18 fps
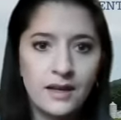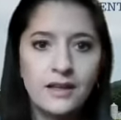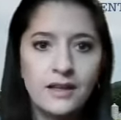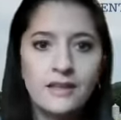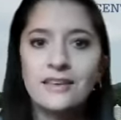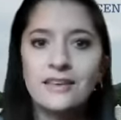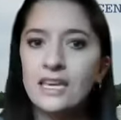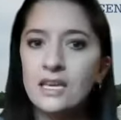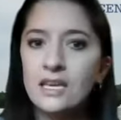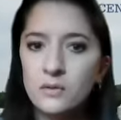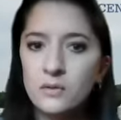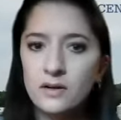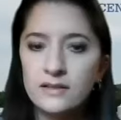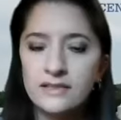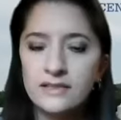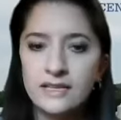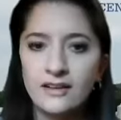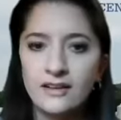The key
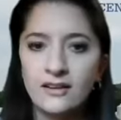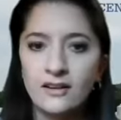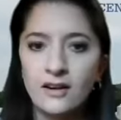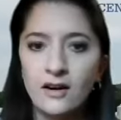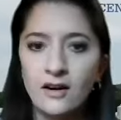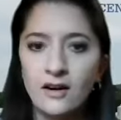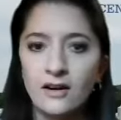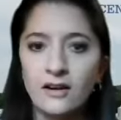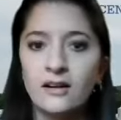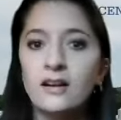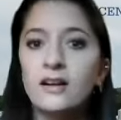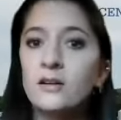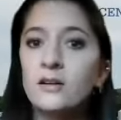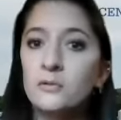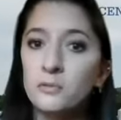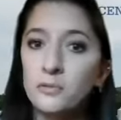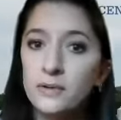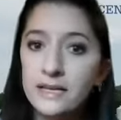words here are
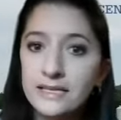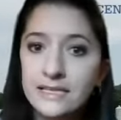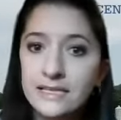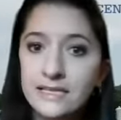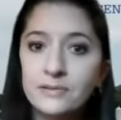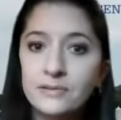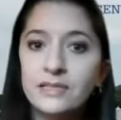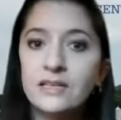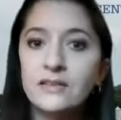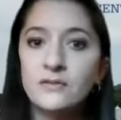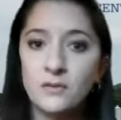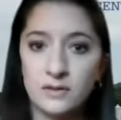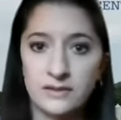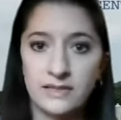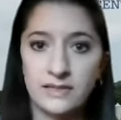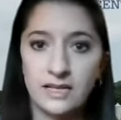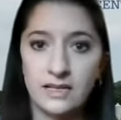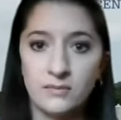reasonably
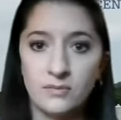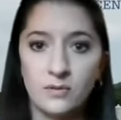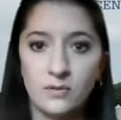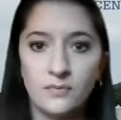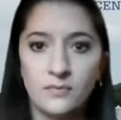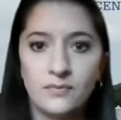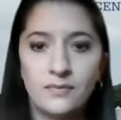foreseeable.